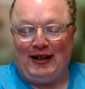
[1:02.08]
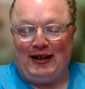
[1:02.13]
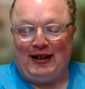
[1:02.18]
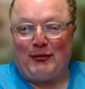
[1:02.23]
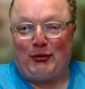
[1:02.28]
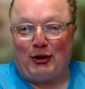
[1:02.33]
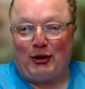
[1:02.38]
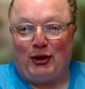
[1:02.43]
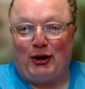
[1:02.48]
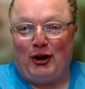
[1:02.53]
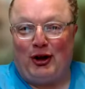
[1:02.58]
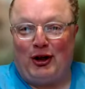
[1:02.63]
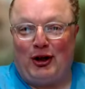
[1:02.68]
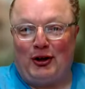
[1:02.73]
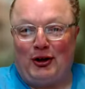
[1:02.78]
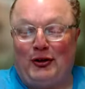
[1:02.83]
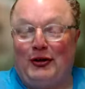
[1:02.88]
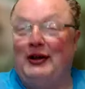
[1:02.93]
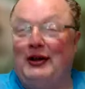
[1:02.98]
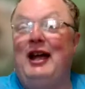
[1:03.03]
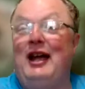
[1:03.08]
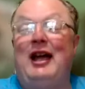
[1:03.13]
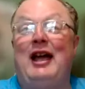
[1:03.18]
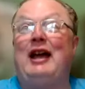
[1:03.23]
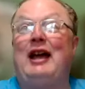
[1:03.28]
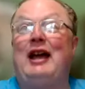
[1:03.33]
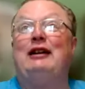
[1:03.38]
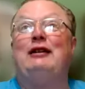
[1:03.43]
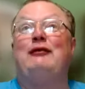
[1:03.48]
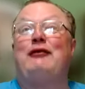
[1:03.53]
to think we're Arnold.
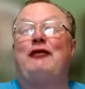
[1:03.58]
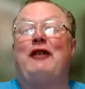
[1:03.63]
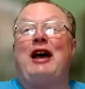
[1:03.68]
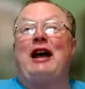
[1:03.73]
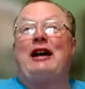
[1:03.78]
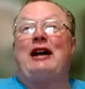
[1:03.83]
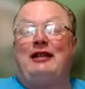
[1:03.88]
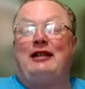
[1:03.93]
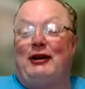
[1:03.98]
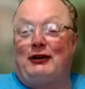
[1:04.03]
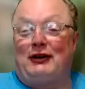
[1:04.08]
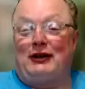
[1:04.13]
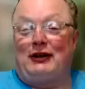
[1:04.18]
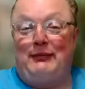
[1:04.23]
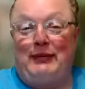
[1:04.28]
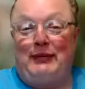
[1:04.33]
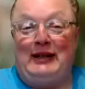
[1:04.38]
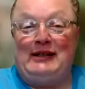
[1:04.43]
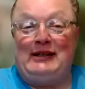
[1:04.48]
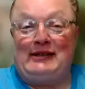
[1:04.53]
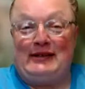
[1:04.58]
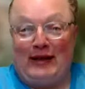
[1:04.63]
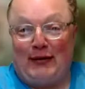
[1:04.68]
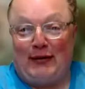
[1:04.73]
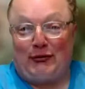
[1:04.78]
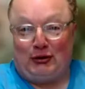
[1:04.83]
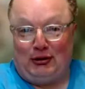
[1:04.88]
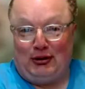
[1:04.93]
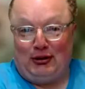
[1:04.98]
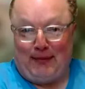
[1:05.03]
And in fact, there could be
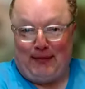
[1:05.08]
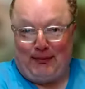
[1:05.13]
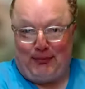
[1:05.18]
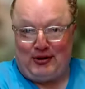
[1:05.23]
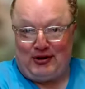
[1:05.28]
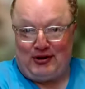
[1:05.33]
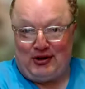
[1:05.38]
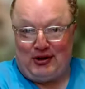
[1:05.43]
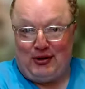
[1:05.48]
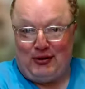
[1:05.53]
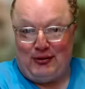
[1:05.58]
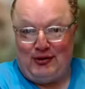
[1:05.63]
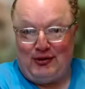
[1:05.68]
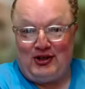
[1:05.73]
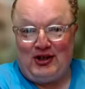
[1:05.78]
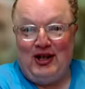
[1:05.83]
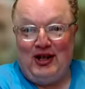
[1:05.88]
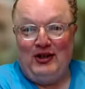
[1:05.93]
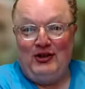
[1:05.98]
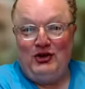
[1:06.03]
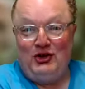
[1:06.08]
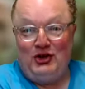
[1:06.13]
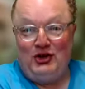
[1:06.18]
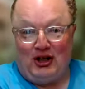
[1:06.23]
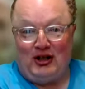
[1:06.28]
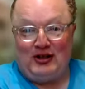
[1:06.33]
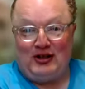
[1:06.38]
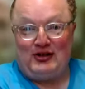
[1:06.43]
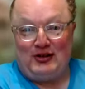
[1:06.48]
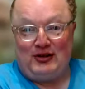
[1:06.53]
several episodes
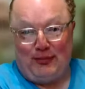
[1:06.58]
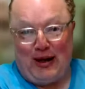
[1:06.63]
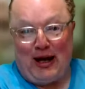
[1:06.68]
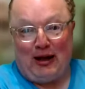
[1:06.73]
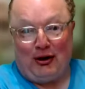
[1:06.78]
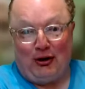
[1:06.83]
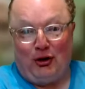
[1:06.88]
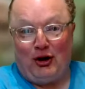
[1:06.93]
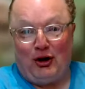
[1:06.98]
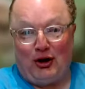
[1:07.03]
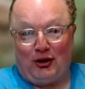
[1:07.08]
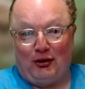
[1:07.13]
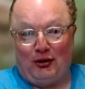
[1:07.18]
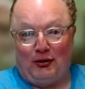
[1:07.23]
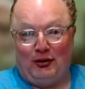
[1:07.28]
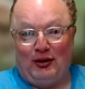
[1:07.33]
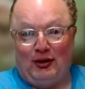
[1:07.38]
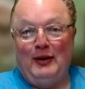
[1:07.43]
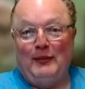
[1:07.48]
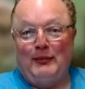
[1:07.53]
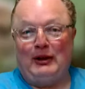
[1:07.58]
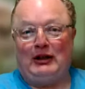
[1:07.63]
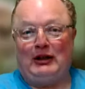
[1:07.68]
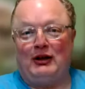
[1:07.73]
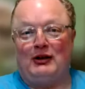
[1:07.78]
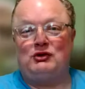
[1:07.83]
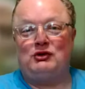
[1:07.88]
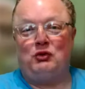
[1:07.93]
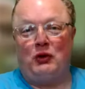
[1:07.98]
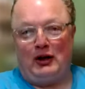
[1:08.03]
just about Arnold,
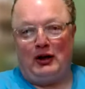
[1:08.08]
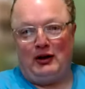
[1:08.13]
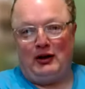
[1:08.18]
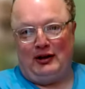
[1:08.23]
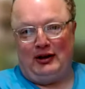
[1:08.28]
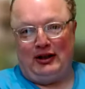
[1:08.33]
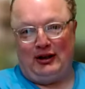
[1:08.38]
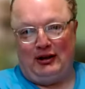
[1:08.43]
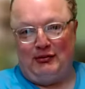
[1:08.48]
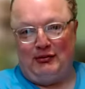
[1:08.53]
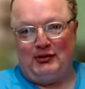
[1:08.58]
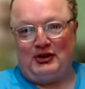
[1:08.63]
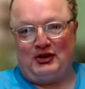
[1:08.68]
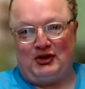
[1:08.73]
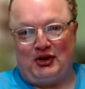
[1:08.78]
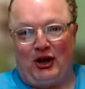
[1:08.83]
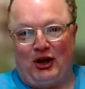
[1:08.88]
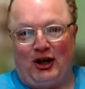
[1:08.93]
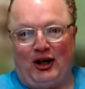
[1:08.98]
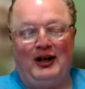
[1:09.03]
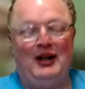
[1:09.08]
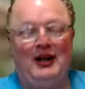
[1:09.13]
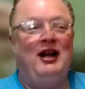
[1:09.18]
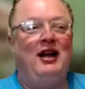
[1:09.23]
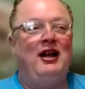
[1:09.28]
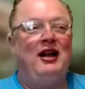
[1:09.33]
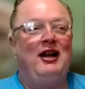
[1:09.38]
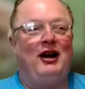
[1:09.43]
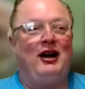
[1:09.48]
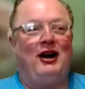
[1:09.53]
because where do you start?
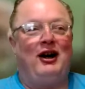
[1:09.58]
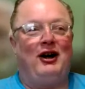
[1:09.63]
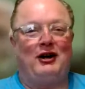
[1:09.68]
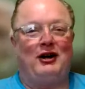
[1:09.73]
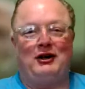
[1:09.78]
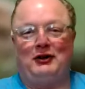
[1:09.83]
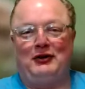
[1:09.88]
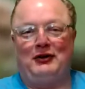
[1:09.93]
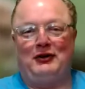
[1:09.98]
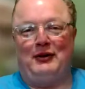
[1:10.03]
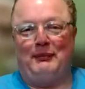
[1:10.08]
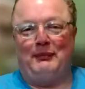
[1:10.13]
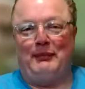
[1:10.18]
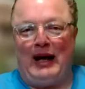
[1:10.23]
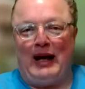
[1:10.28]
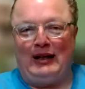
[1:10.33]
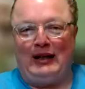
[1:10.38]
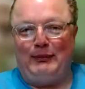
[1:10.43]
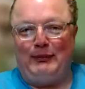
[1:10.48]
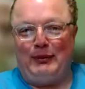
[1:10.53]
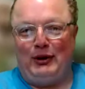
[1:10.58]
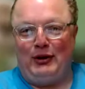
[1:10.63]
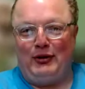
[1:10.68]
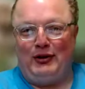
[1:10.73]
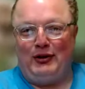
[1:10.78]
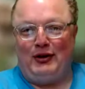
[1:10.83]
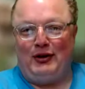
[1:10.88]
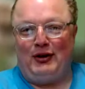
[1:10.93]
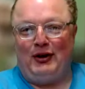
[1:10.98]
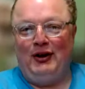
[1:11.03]
Arnold the
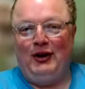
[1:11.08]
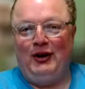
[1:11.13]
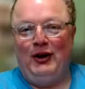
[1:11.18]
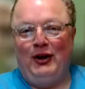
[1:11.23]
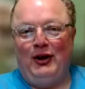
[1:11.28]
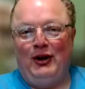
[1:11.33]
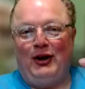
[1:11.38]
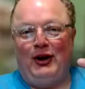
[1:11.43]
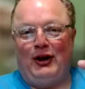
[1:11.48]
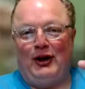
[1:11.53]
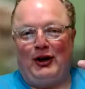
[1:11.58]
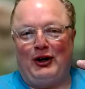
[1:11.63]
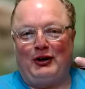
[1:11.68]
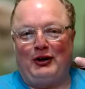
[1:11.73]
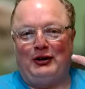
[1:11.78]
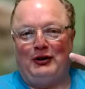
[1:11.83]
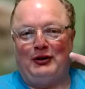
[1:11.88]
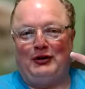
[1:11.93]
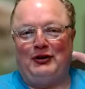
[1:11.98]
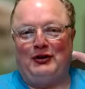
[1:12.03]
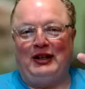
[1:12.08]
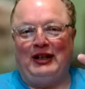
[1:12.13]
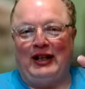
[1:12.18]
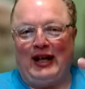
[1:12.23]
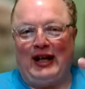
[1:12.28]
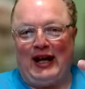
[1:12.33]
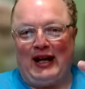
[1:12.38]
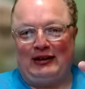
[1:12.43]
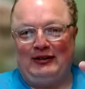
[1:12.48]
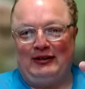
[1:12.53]
bodybuilder, Arnold
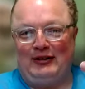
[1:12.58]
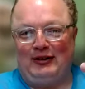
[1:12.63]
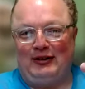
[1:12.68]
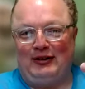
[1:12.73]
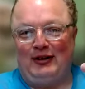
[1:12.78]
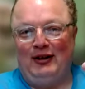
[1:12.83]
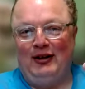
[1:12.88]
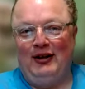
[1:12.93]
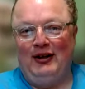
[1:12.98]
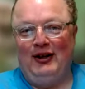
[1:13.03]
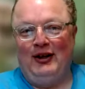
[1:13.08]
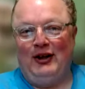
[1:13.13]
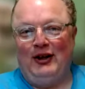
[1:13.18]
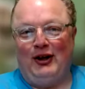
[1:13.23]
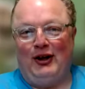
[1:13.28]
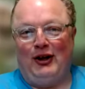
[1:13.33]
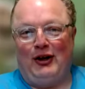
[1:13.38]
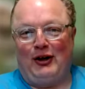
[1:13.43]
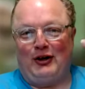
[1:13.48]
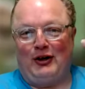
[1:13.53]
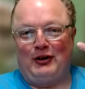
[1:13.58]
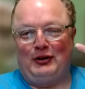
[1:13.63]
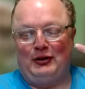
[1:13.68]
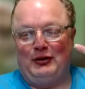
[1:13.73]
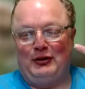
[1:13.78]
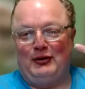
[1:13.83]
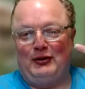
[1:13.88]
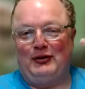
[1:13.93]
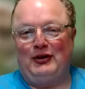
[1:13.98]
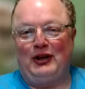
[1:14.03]
the actor,
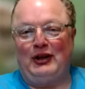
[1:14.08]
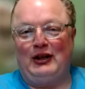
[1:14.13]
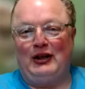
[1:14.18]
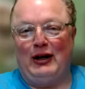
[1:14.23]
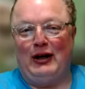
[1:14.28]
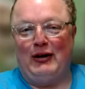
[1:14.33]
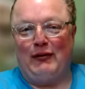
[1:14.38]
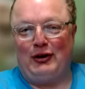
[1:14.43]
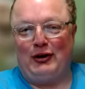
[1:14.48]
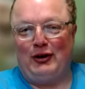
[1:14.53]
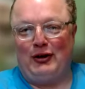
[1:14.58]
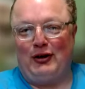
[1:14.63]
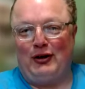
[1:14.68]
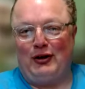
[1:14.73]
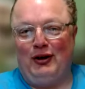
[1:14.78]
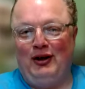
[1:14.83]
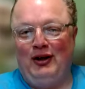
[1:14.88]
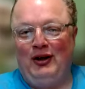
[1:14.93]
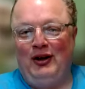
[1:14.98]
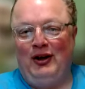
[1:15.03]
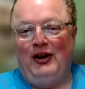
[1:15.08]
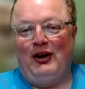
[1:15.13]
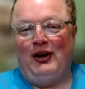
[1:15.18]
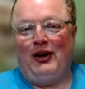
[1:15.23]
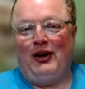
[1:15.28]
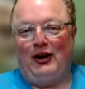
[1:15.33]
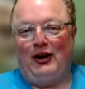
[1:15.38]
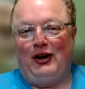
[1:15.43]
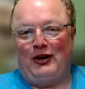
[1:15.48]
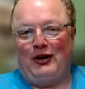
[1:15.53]
Arnold the governor,
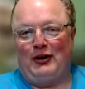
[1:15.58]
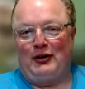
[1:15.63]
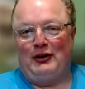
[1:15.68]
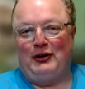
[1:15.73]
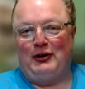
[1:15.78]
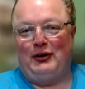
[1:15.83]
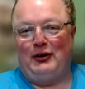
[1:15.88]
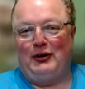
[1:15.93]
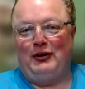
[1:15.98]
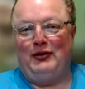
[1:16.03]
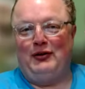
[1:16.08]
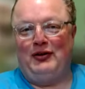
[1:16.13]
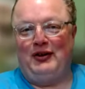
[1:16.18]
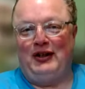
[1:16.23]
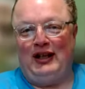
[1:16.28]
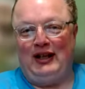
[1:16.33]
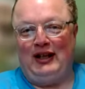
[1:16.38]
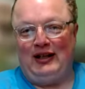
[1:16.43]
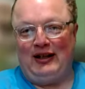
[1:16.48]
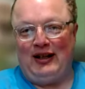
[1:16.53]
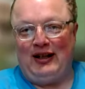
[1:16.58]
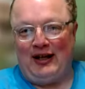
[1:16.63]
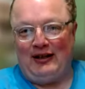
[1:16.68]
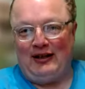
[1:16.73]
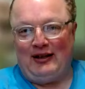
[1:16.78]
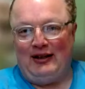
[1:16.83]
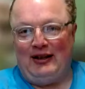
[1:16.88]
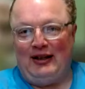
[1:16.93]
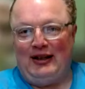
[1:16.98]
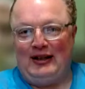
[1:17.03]
Arnold the
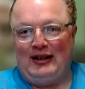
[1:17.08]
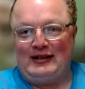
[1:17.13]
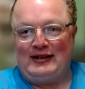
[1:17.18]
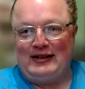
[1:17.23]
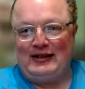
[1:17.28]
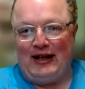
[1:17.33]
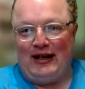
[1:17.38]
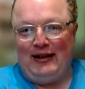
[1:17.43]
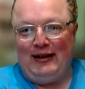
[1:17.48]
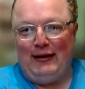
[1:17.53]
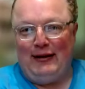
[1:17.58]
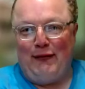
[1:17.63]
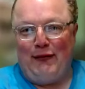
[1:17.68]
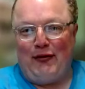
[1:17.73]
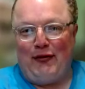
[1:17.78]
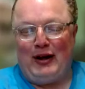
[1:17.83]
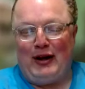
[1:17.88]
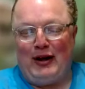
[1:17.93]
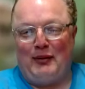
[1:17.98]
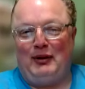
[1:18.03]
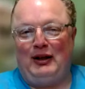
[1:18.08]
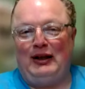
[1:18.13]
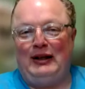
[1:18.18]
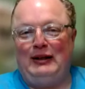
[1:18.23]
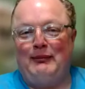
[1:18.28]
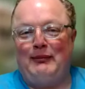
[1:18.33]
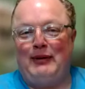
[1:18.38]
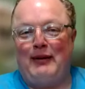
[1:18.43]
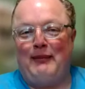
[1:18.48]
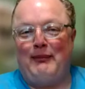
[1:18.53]
Kennedy extended
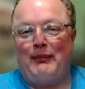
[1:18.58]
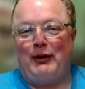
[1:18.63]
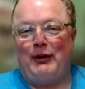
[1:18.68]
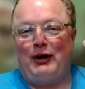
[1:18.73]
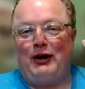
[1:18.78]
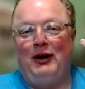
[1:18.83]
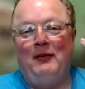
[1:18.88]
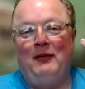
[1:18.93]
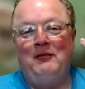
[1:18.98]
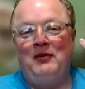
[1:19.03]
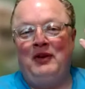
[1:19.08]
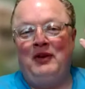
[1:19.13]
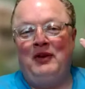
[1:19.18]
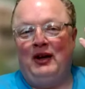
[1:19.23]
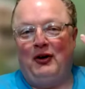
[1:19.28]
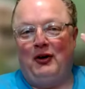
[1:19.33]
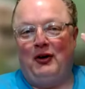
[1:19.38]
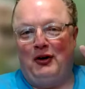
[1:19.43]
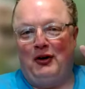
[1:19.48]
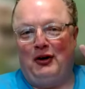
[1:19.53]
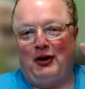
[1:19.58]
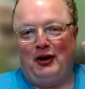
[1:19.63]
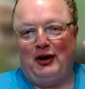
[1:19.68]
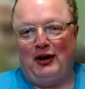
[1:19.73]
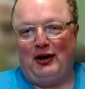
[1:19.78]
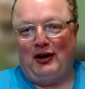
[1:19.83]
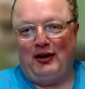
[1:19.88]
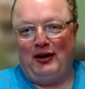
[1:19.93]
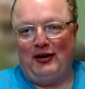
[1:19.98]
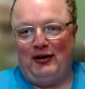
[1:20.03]
family member,
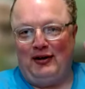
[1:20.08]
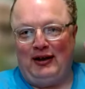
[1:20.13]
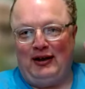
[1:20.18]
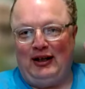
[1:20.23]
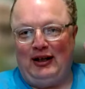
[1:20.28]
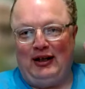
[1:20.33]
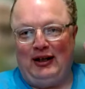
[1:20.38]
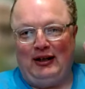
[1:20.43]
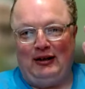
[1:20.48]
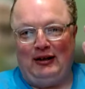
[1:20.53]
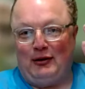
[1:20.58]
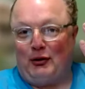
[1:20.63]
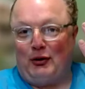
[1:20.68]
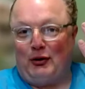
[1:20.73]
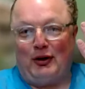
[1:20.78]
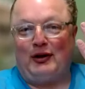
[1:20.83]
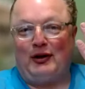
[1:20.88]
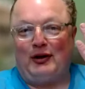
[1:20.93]
or the